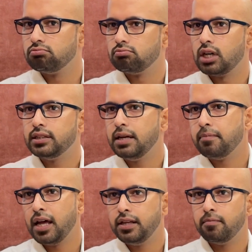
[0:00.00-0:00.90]

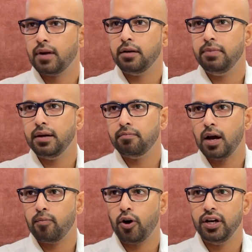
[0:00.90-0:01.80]
There might be
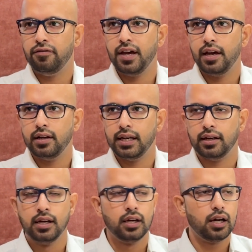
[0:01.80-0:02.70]
a point where
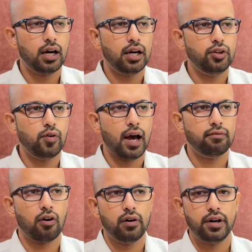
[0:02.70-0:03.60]
you
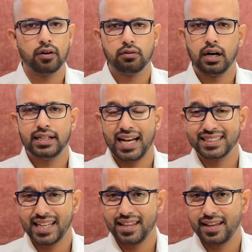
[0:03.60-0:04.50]
have already your
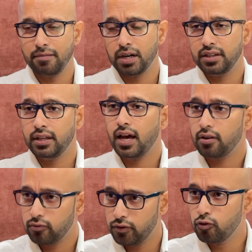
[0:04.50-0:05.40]
task assigned, but there are
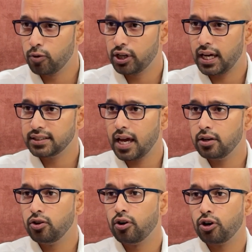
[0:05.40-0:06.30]
few more tasks and
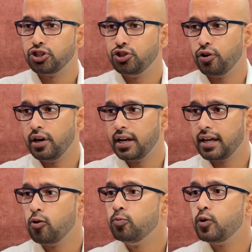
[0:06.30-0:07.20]
you're not sure
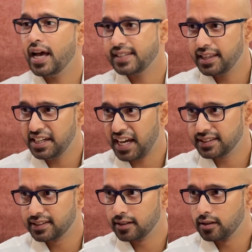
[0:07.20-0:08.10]
like whom to assign the
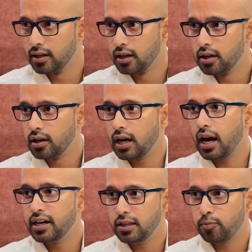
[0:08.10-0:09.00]
task
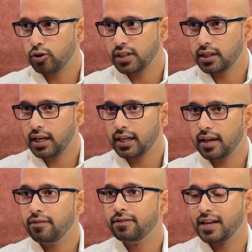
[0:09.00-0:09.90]
under the project. Like
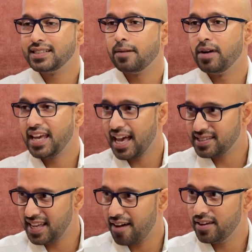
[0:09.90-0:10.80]
if somebody has
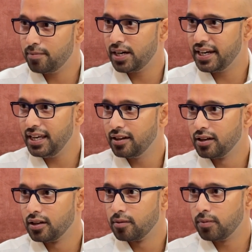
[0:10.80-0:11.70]
the availability,
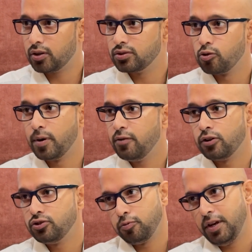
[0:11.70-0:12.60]
because nobody
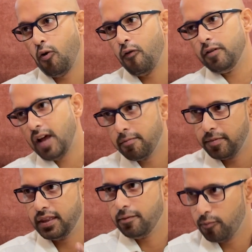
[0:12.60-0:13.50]
wants to be overwhelmed
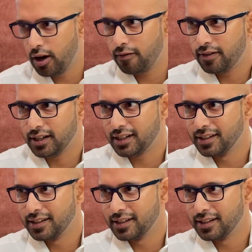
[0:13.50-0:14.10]
with the work.